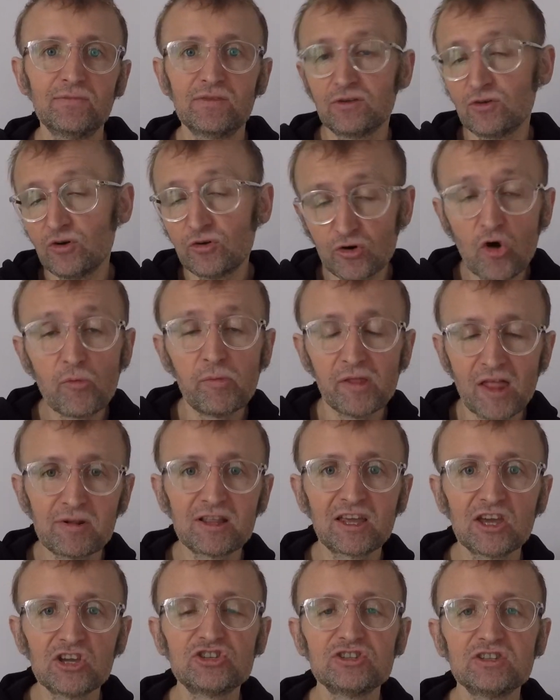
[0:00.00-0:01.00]
or Open
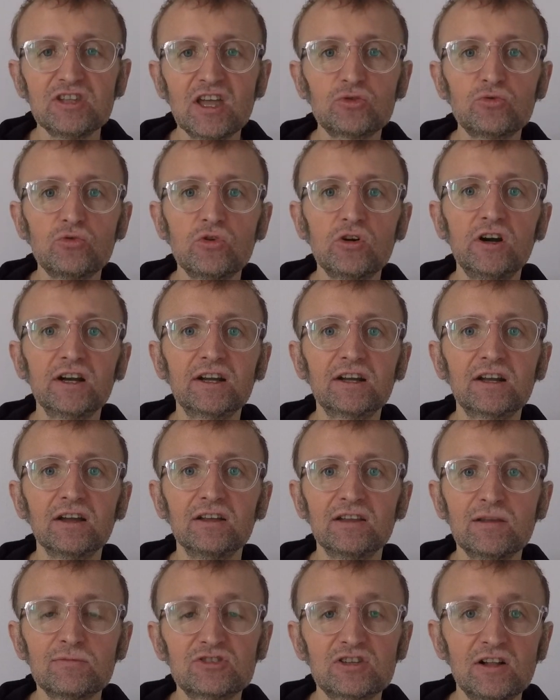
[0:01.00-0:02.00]
Application Network
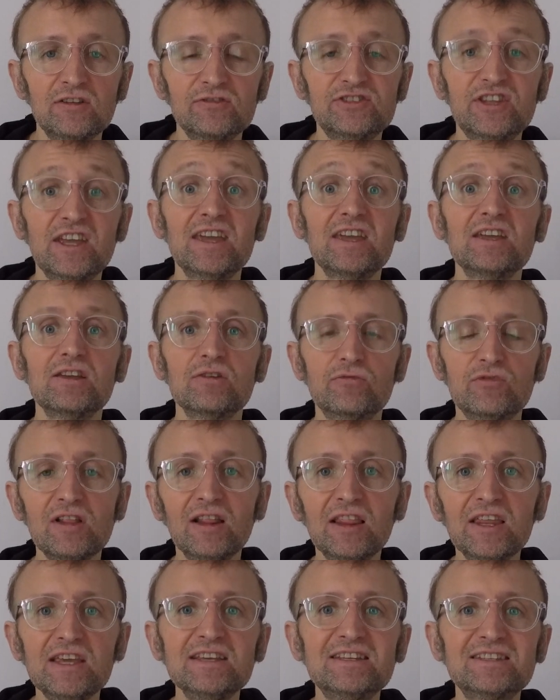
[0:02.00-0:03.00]
themselves, they
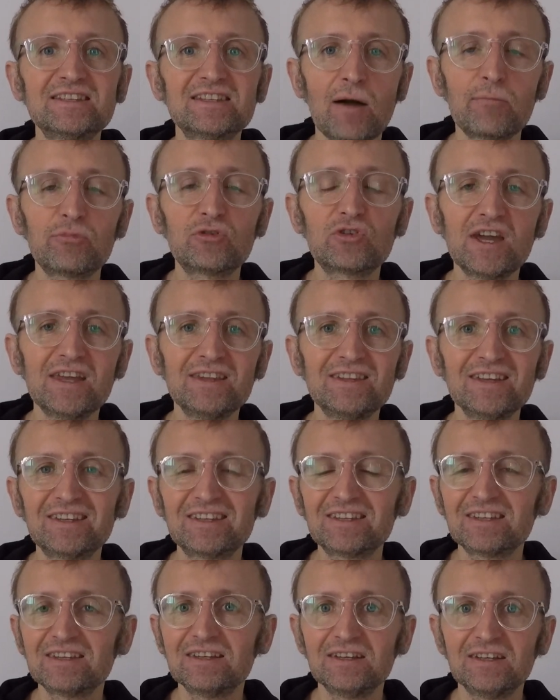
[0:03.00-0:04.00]
released
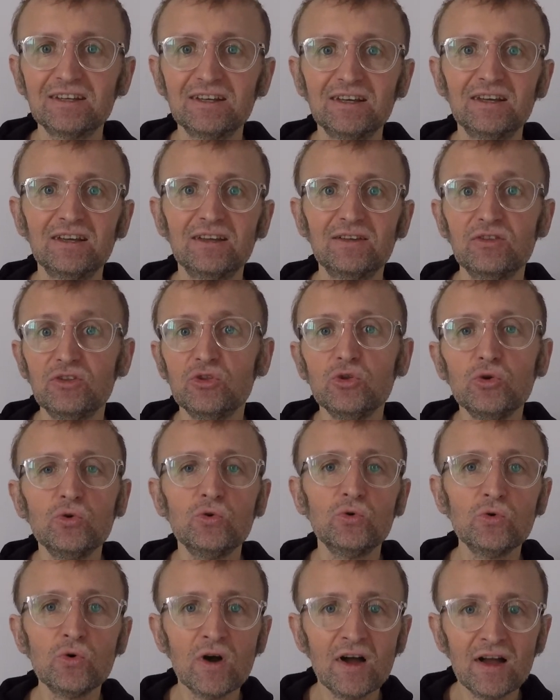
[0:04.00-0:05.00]
upgraded
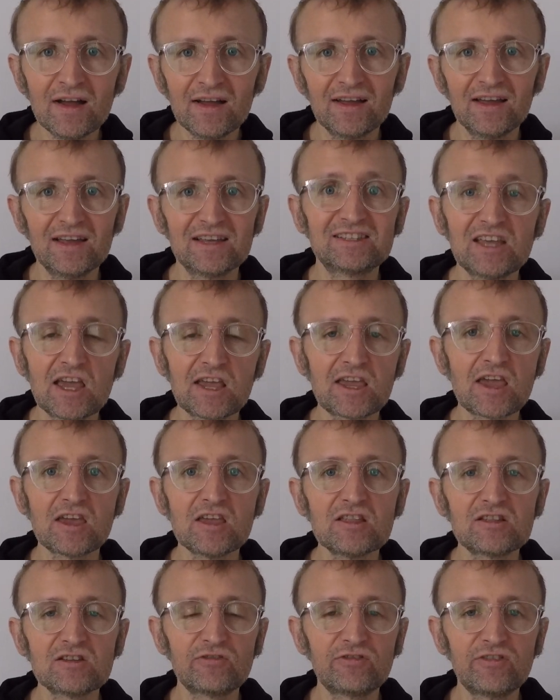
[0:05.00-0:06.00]
new staking
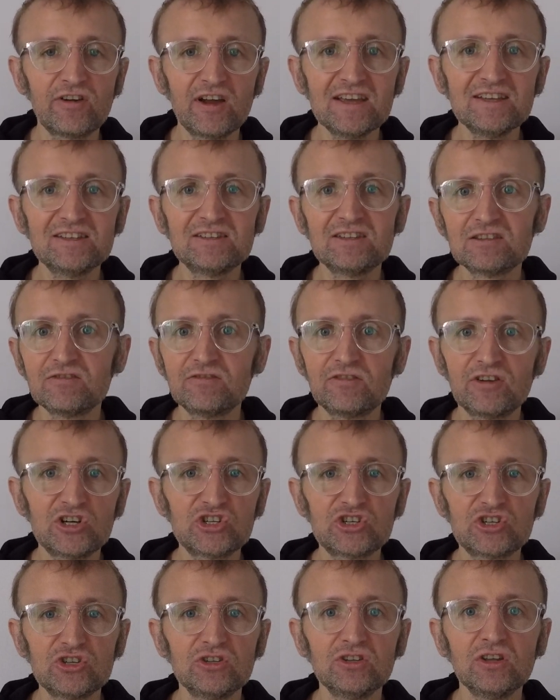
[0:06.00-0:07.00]
interface in the
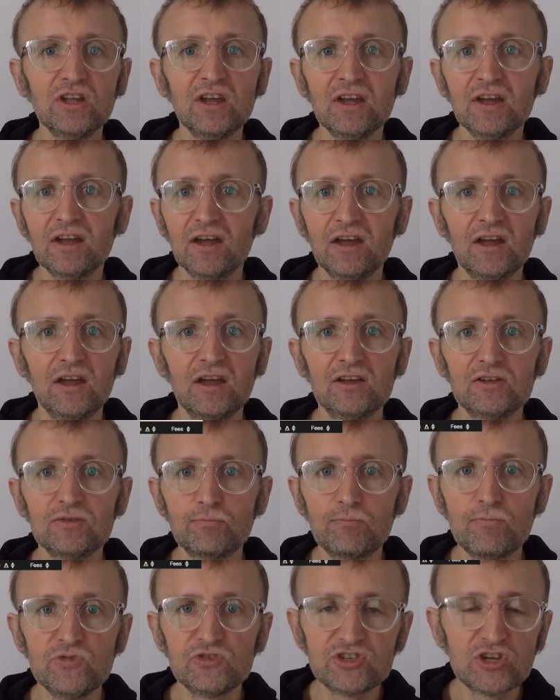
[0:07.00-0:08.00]
version
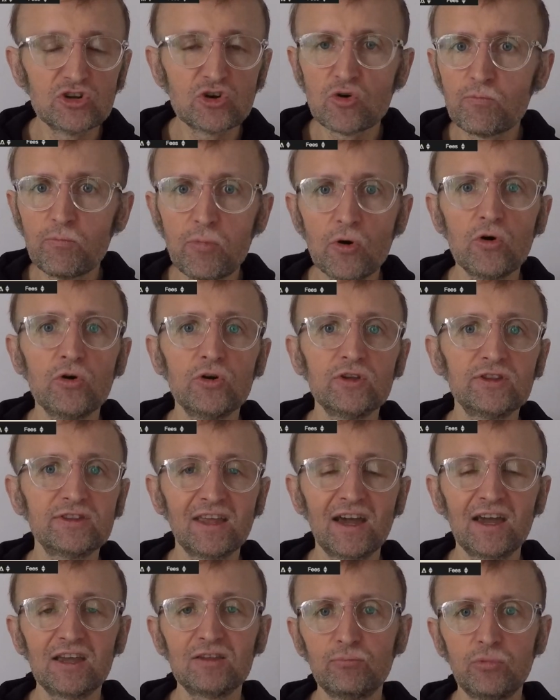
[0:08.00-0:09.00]

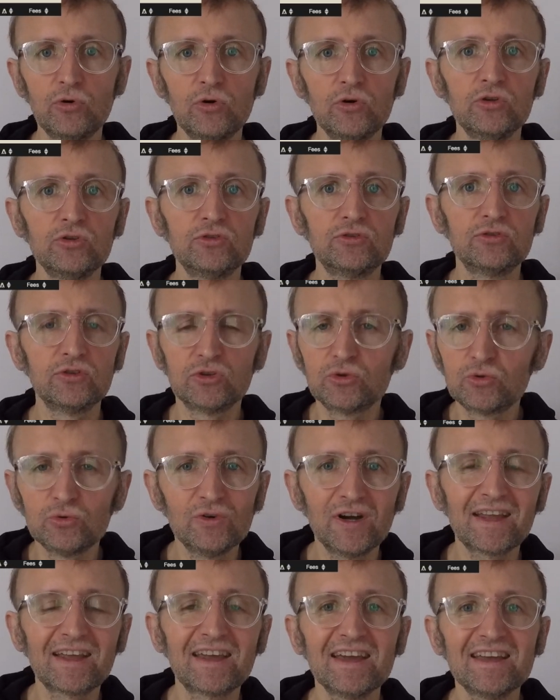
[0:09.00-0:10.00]
0.9.2,
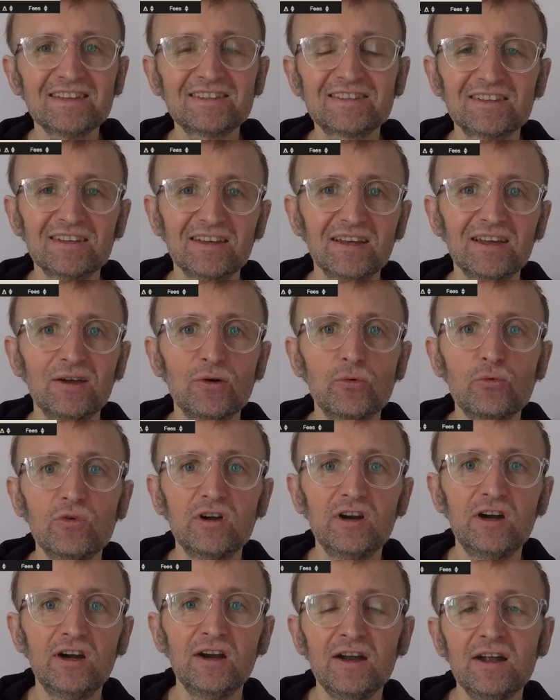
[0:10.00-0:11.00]
I guess,
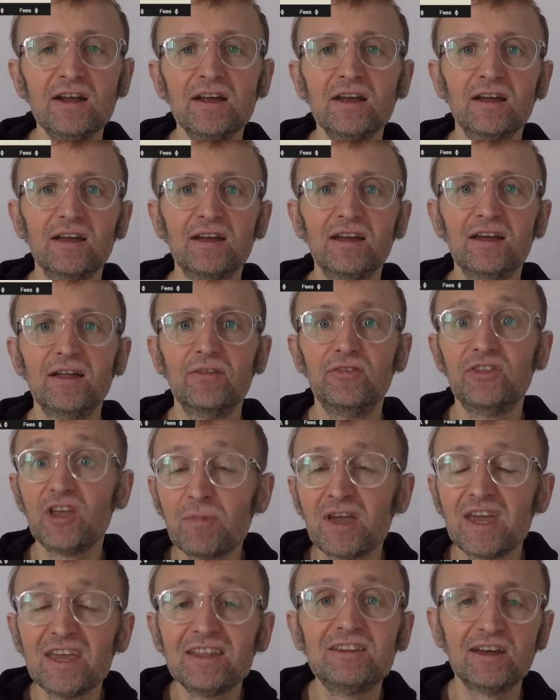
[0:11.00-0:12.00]
where they
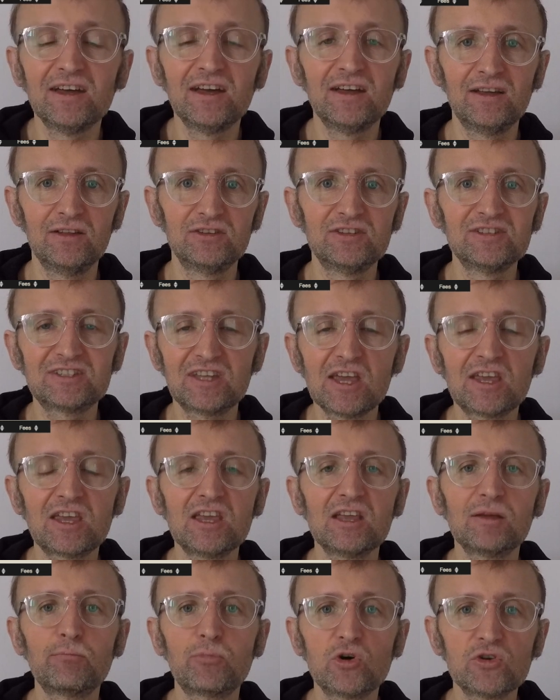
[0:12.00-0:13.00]
made the
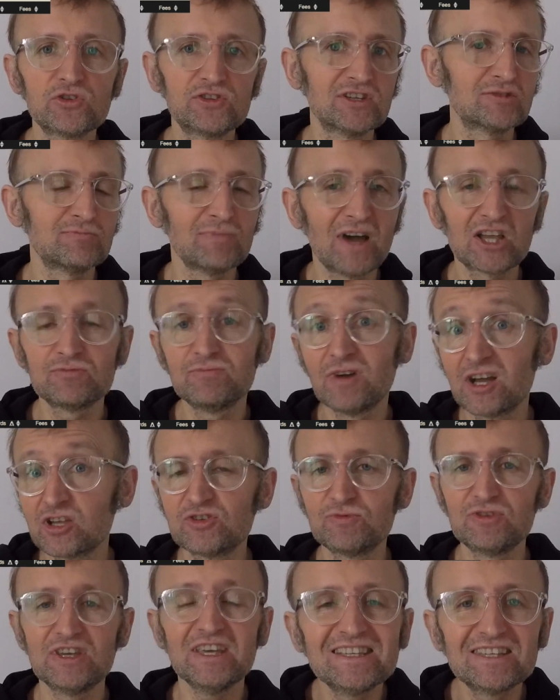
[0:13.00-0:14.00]
staking process
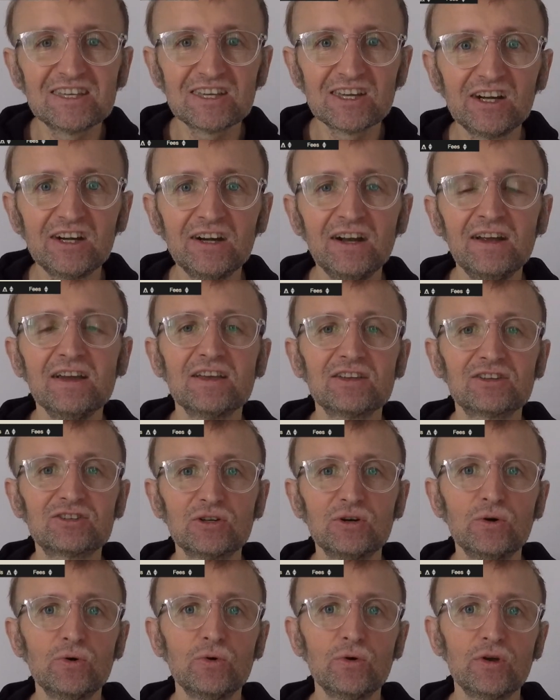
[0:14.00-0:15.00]
much easier.
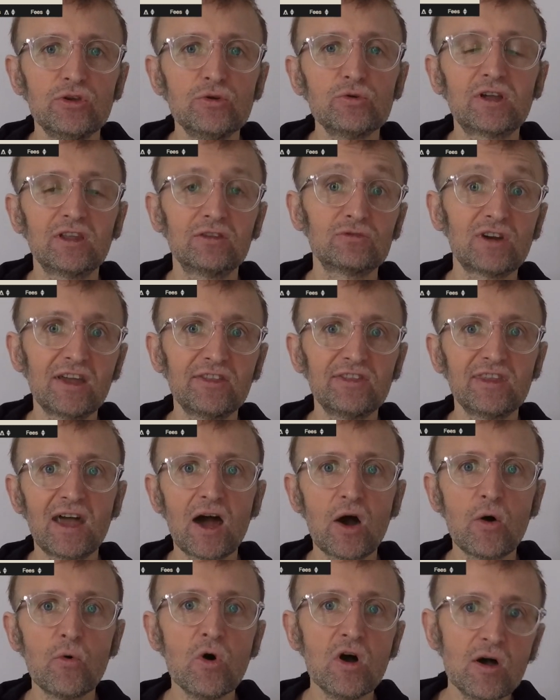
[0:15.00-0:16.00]
So you can right
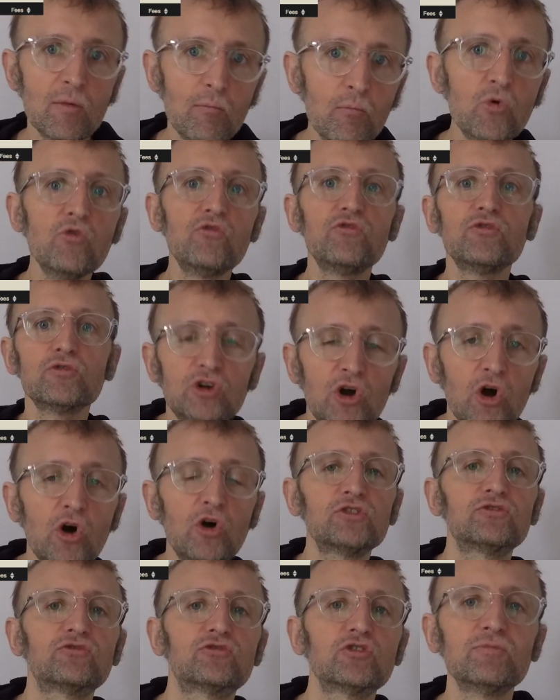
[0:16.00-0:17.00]
now move your
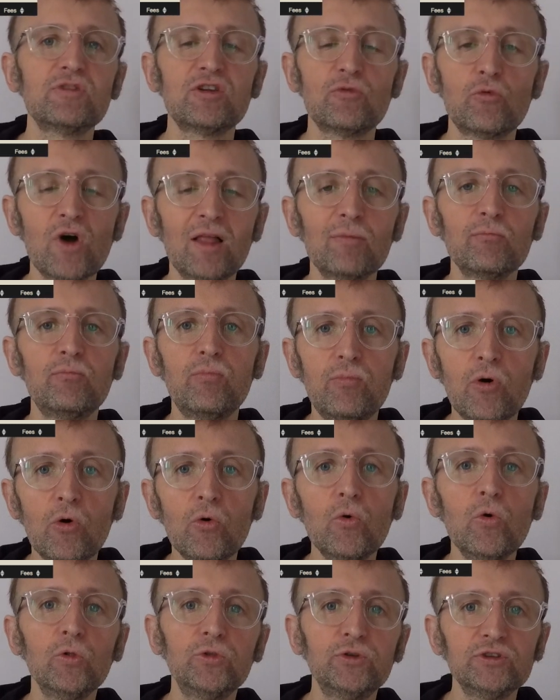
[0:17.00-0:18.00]
coins from one
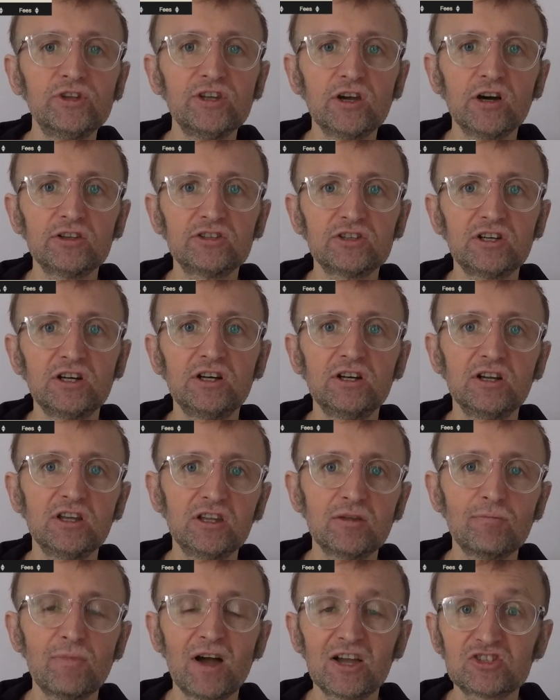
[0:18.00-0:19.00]
pool to the other in
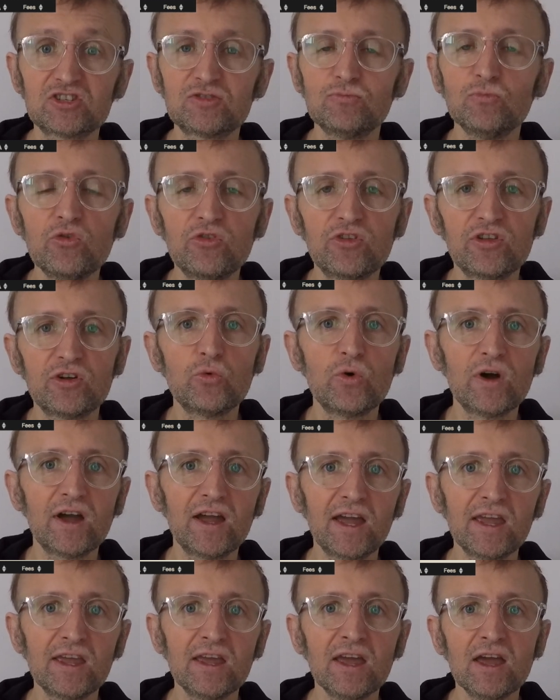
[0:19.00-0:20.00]
a much smoother
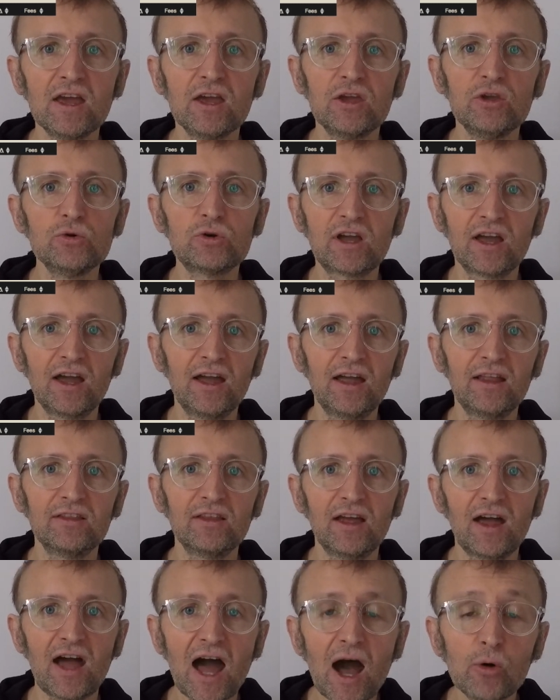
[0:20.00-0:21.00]
way. You
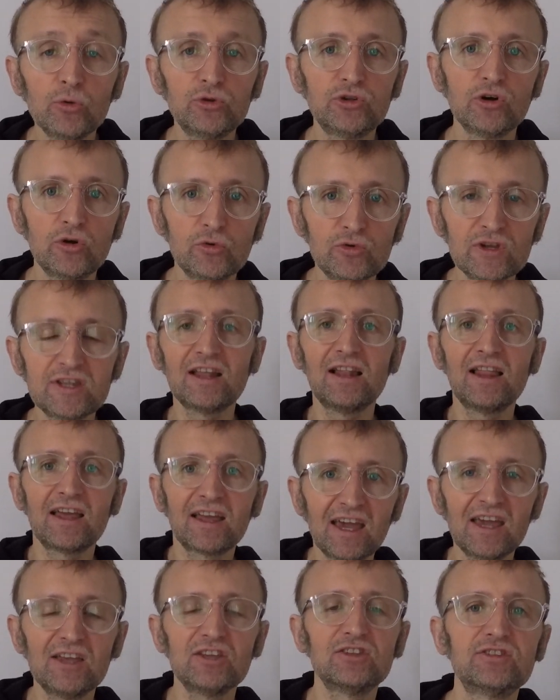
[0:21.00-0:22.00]
can auto
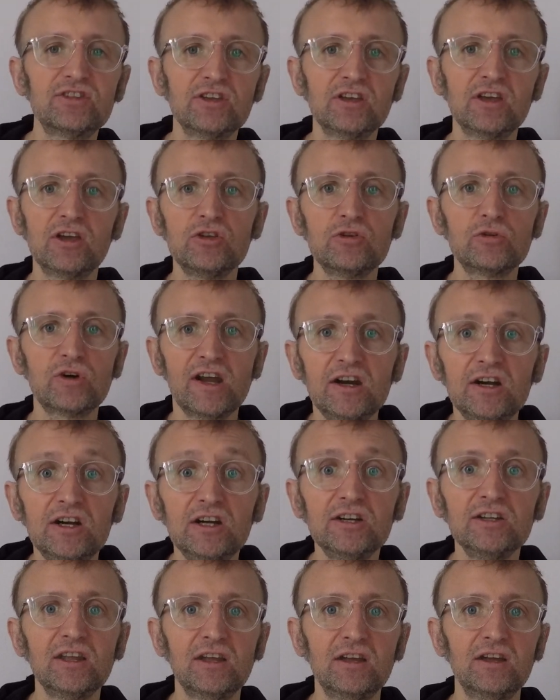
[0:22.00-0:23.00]
redelegate your
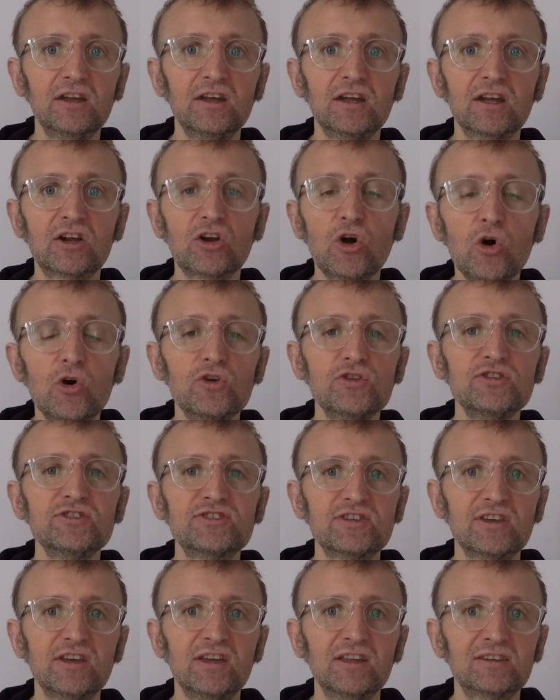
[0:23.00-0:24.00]
earn
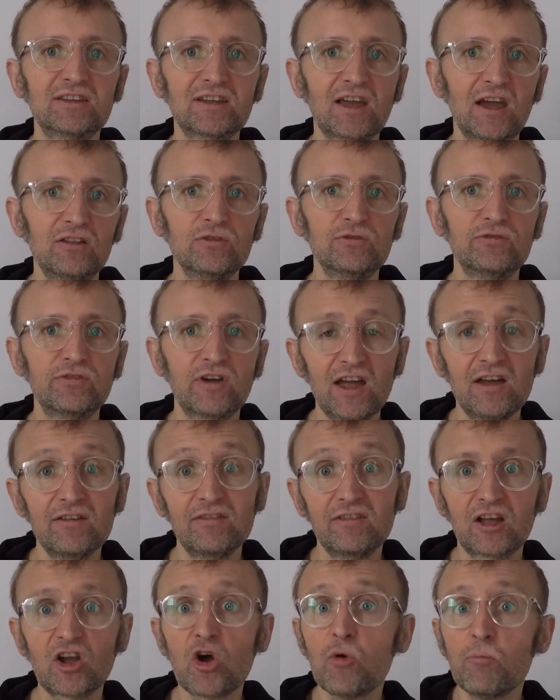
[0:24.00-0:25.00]
coins and kind of have
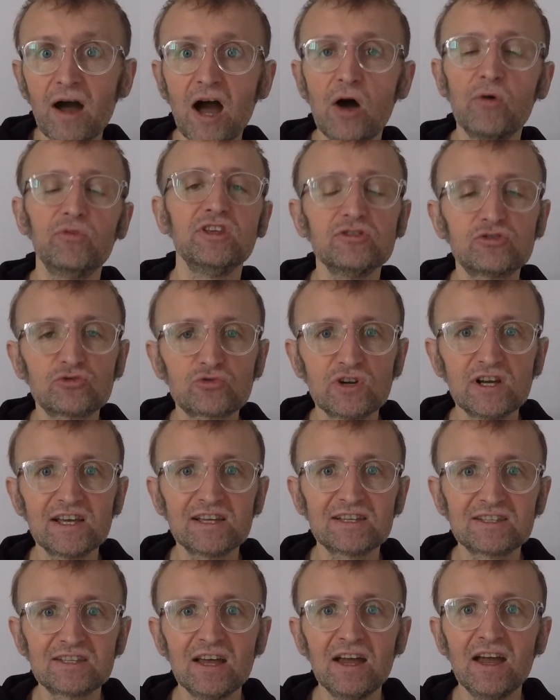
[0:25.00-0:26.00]
a compound
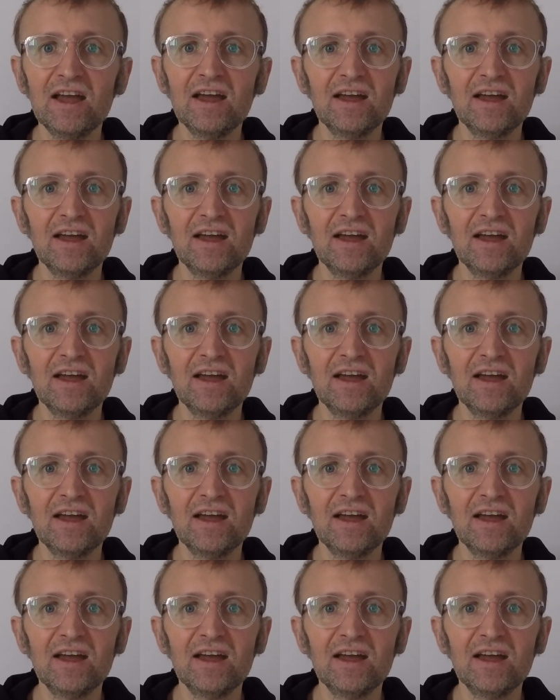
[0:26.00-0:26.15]
interest.